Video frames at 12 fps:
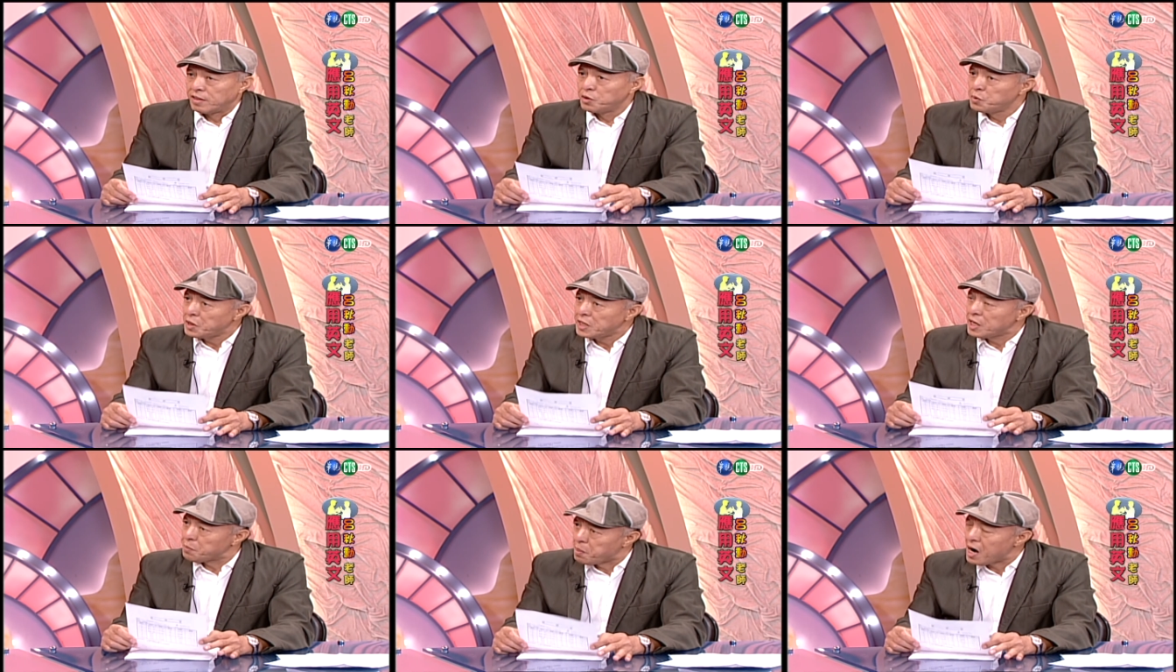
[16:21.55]
you
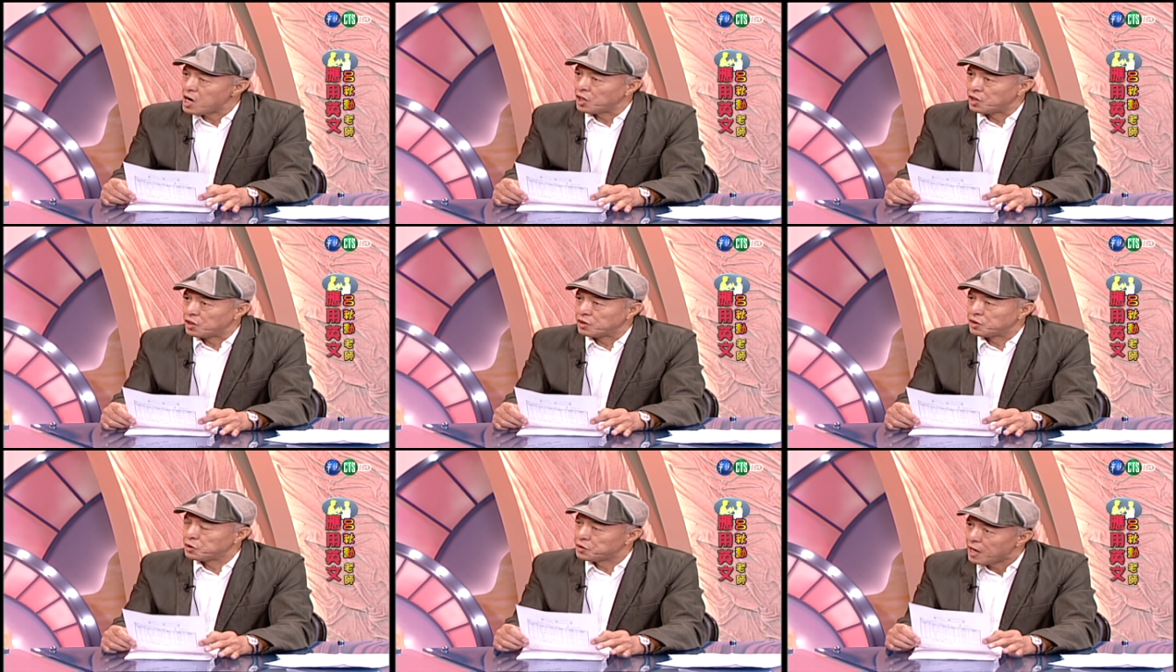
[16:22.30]
need a partner
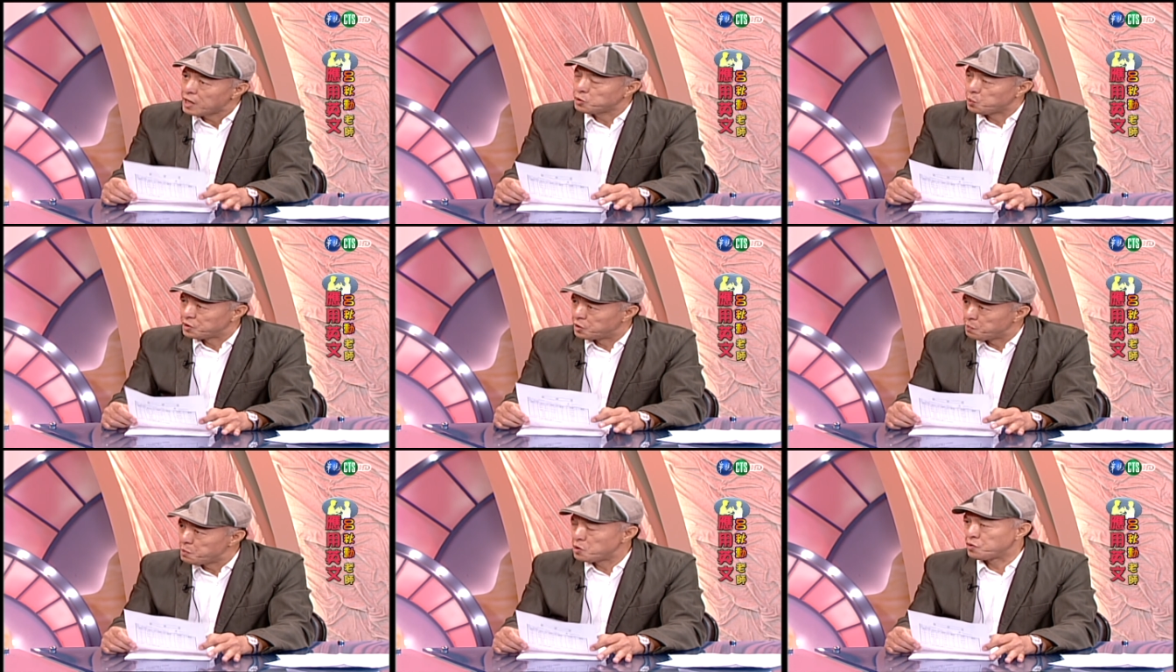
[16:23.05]
to dance with
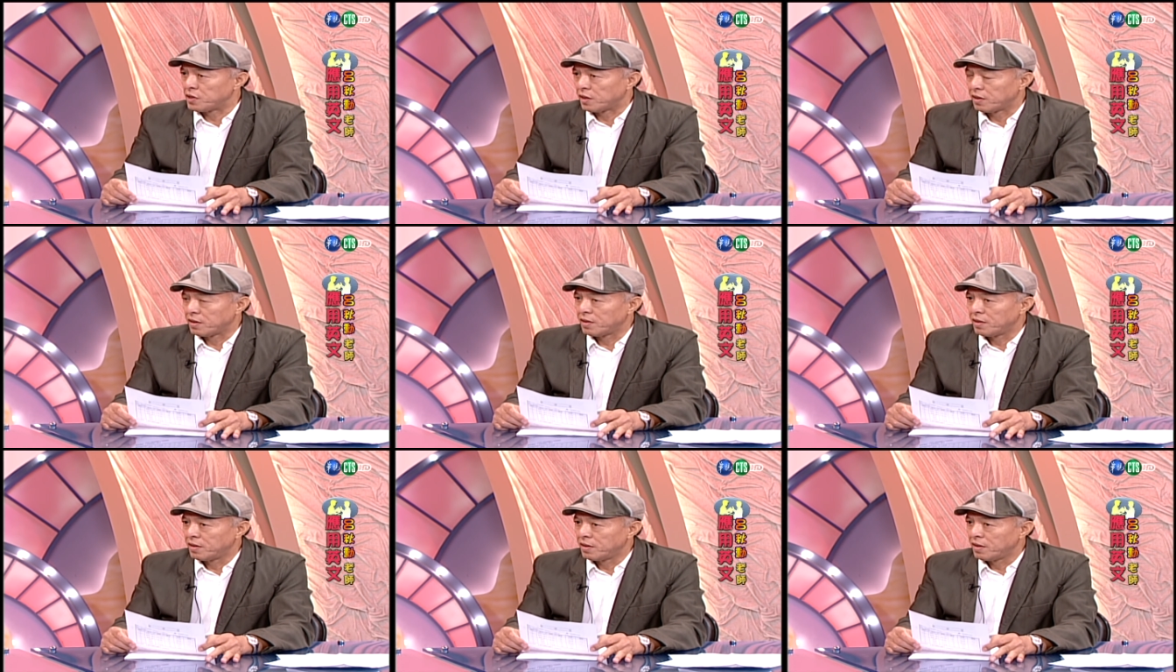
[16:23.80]
the music.
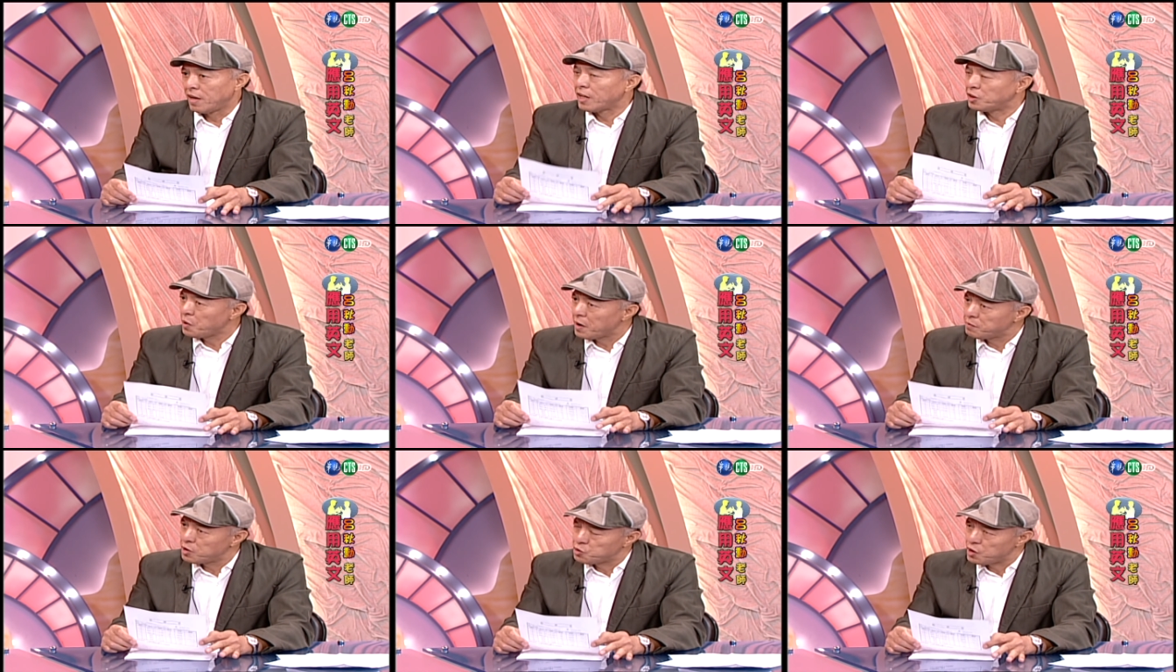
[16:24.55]
Yes. And you
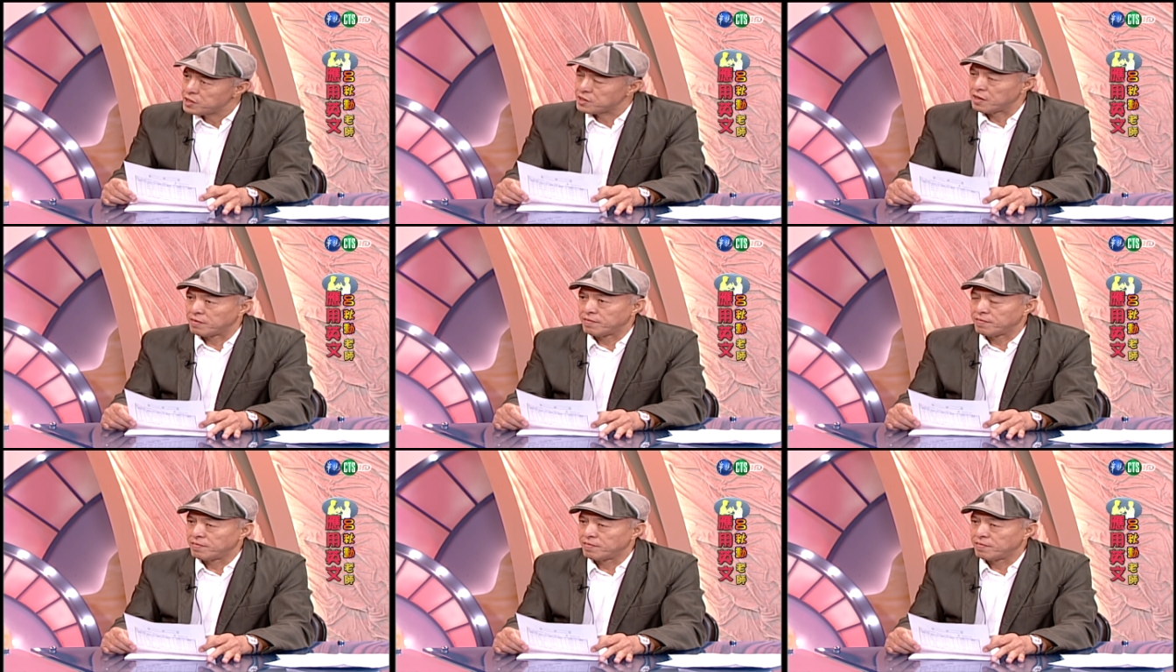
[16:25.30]
have to dress up.